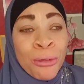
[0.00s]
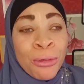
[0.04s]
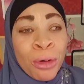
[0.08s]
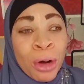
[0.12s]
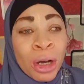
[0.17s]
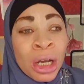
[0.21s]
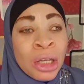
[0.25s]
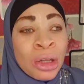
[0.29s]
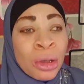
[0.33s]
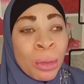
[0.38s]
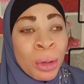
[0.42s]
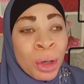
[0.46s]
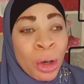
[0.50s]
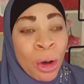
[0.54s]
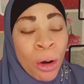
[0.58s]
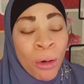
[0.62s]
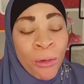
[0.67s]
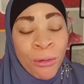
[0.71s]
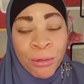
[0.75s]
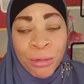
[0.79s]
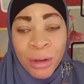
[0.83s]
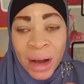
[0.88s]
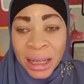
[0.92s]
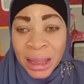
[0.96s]
for it to be
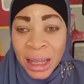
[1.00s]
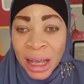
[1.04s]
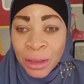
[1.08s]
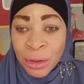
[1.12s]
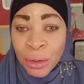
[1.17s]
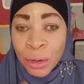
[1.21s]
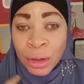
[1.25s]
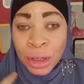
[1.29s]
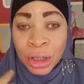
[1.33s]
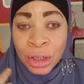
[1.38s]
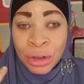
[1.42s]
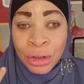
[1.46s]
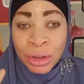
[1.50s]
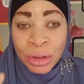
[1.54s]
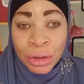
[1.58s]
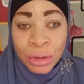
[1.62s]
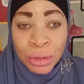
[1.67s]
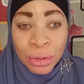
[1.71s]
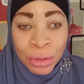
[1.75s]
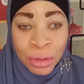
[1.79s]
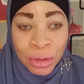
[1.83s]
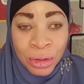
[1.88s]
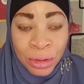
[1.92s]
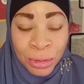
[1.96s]
converted to
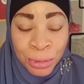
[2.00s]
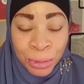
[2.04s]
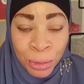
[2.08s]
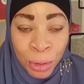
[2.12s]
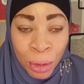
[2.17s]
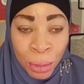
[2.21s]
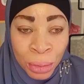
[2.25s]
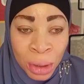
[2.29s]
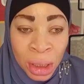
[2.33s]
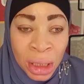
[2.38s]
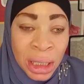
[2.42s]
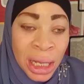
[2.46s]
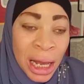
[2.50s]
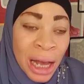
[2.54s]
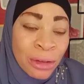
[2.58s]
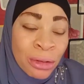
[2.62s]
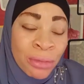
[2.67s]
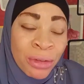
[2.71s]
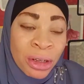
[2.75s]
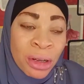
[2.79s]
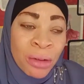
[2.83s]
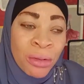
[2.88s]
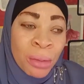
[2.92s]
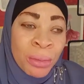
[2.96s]
reduced form, it
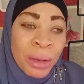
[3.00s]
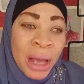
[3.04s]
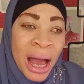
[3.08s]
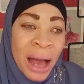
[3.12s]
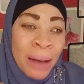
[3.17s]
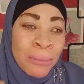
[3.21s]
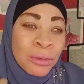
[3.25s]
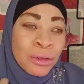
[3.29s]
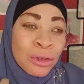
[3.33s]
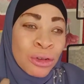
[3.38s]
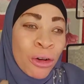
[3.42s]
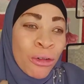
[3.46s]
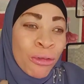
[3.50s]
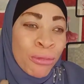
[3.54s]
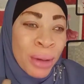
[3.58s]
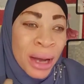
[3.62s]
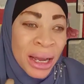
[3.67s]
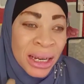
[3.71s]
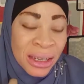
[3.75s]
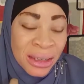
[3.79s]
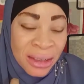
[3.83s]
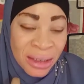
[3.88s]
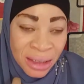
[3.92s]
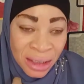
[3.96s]
has to first of all be absorbed
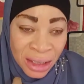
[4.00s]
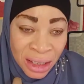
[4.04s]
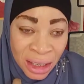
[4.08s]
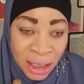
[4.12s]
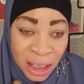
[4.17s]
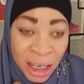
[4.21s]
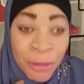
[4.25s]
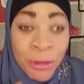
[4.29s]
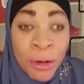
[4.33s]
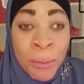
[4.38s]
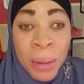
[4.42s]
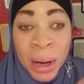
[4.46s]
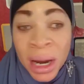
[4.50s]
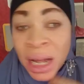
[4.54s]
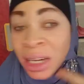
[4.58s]
by the skin. Even